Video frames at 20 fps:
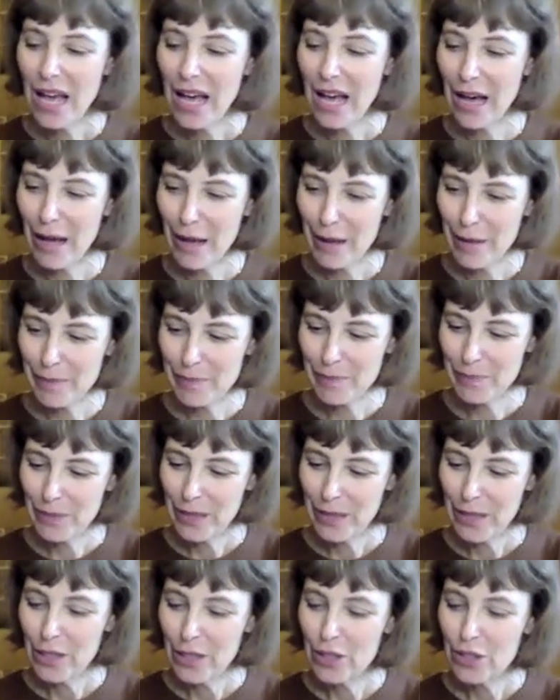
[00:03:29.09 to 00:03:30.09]
um,
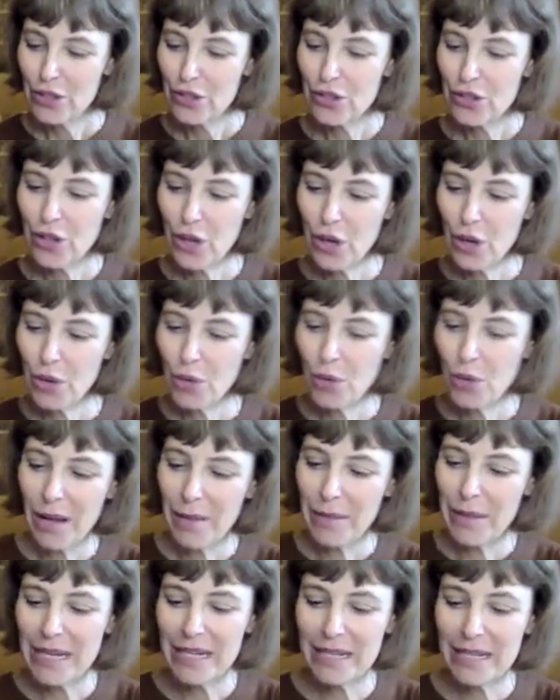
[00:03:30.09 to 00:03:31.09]
so
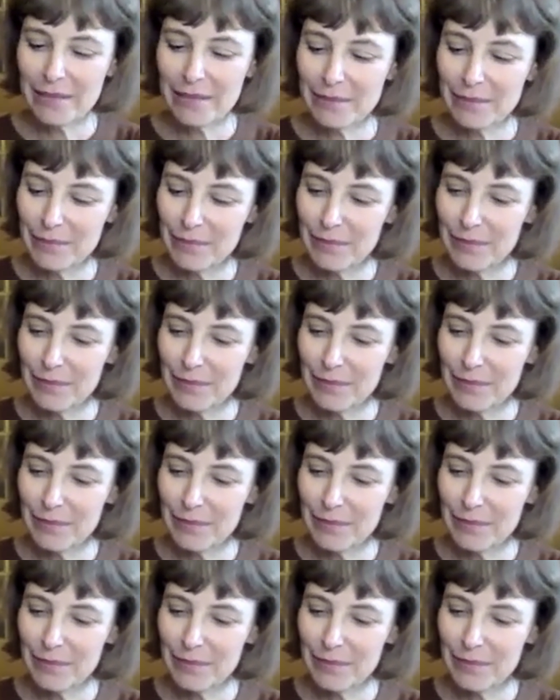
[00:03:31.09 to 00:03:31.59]
i mean